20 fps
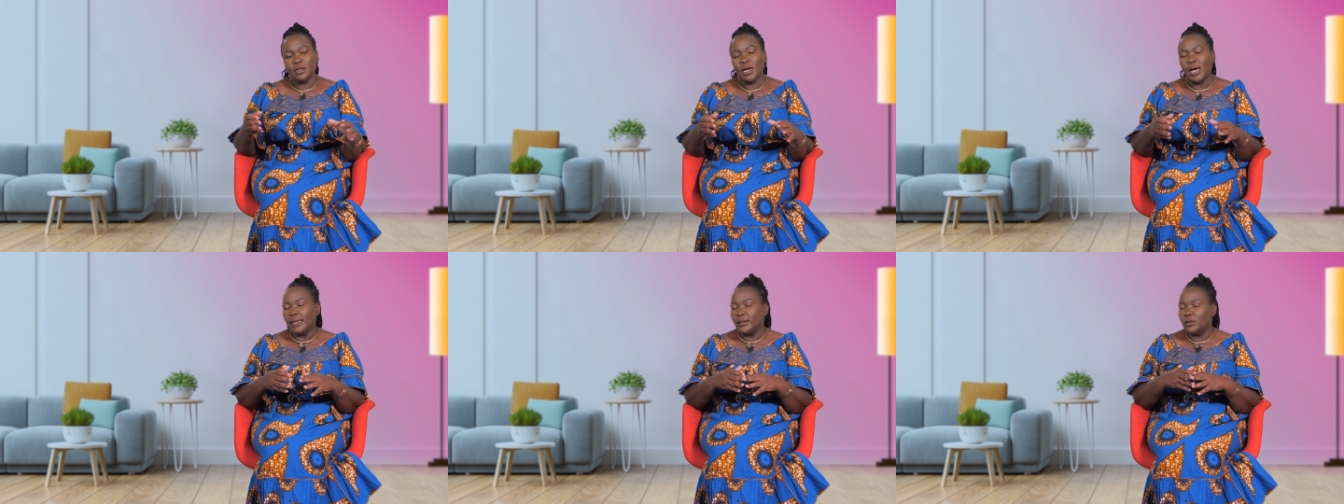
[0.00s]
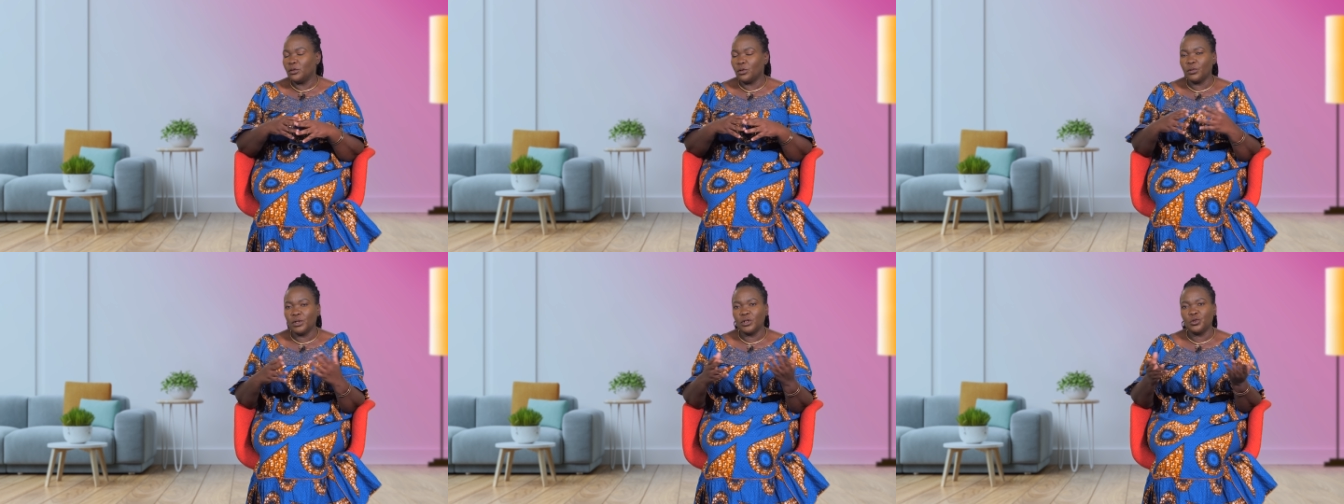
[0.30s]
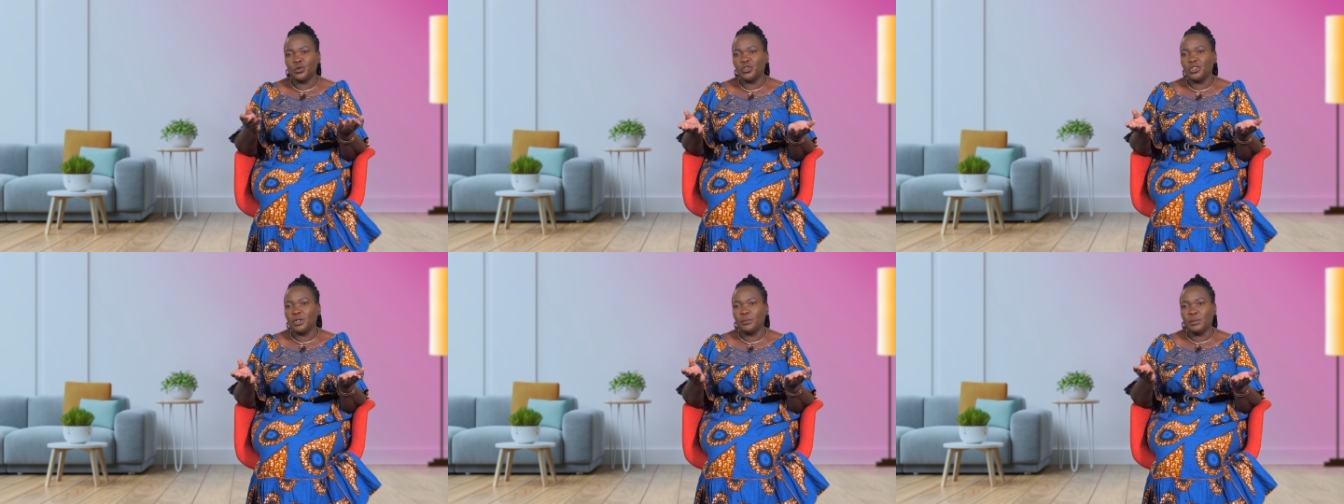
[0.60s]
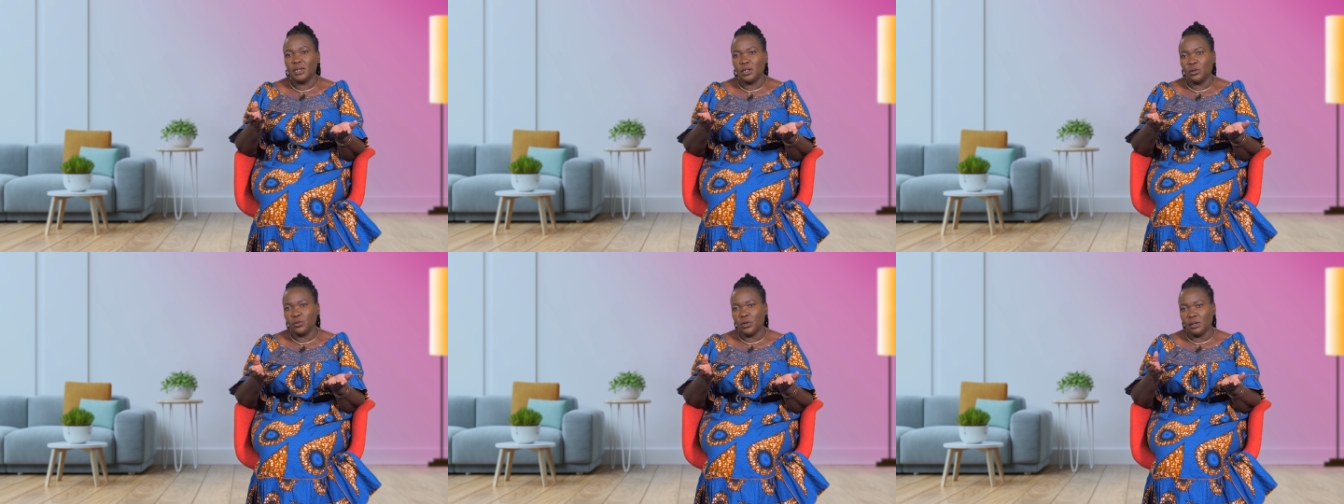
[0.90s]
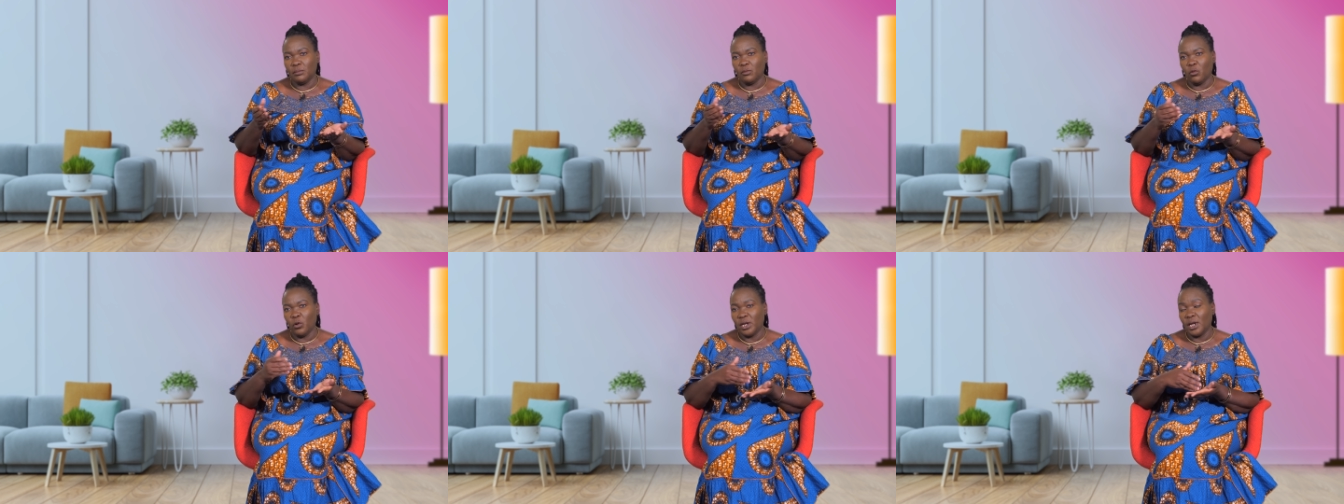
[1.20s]
I don't want to shame
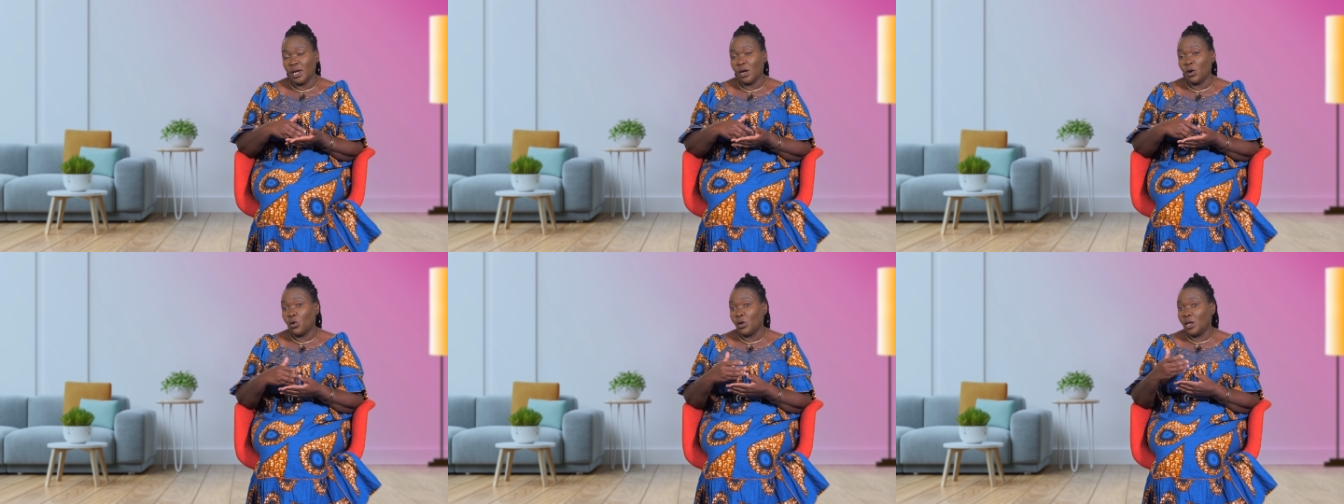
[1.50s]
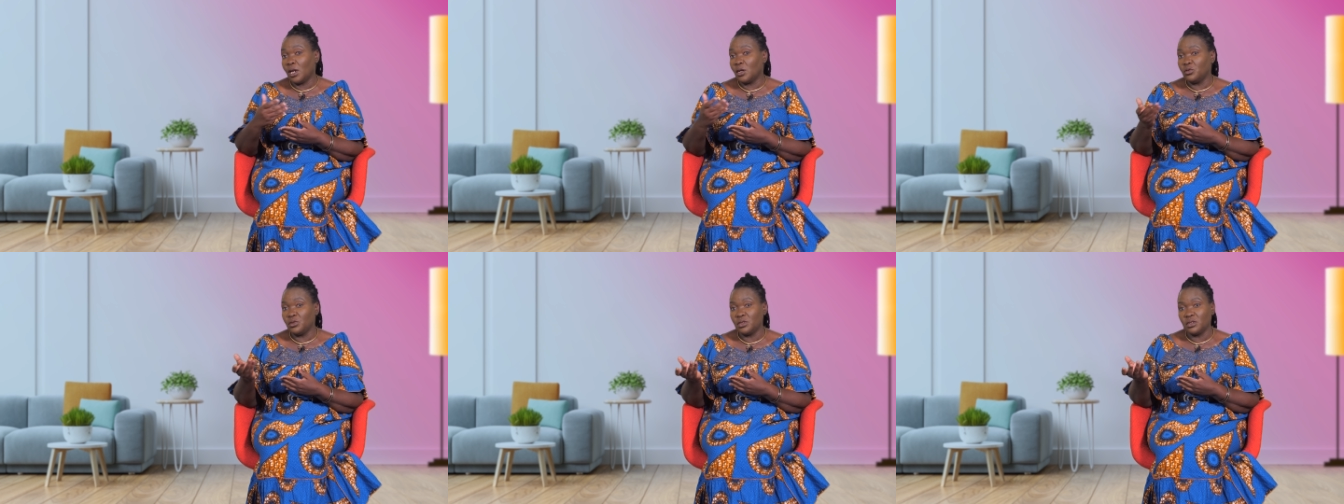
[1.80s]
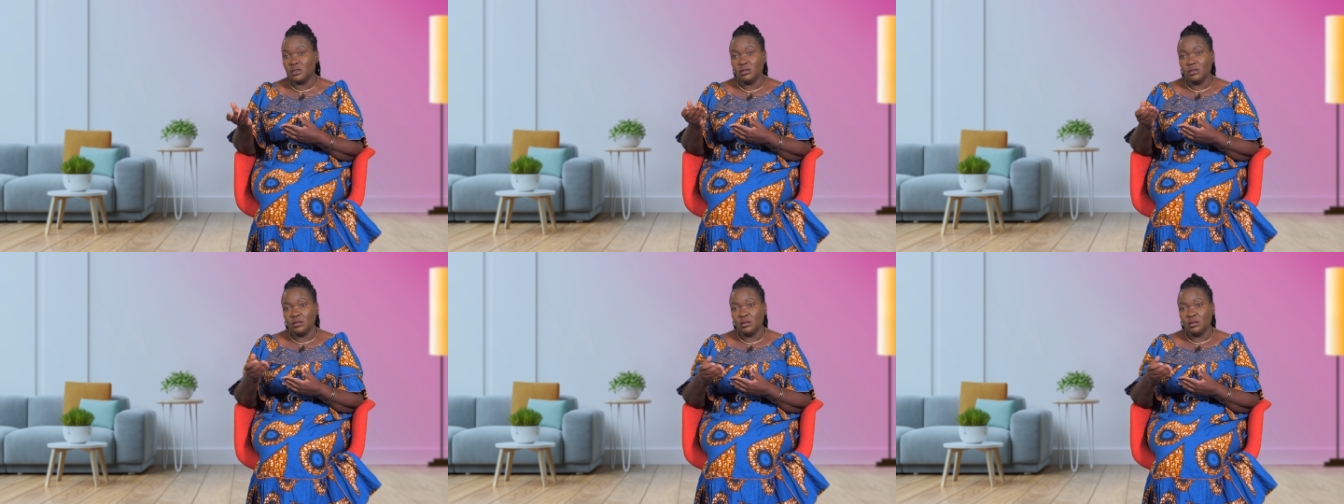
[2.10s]
anyone when I call out